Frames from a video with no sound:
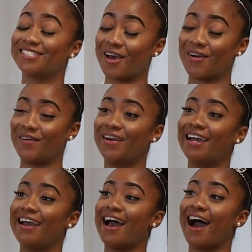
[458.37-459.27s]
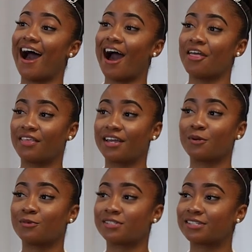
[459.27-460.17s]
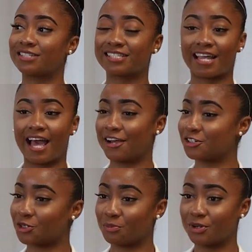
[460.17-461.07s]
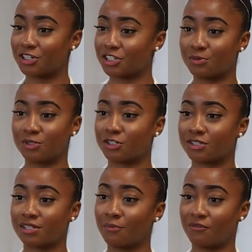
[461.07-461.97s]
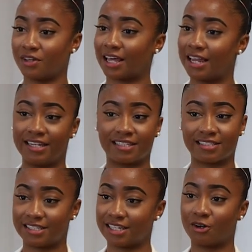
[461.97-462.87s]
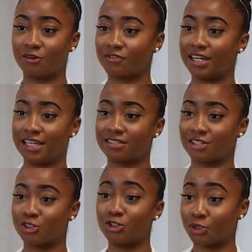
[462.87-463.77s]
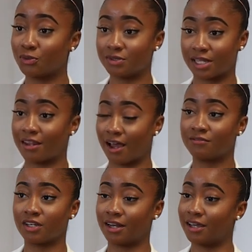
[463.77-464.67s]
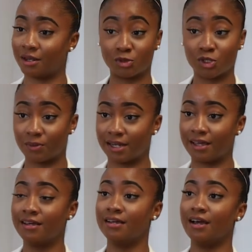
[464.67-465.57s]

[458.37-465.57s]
So I think it was just that extra push. It was just something that I needed to tick off the list to do, say that I've done it and I'm doing it.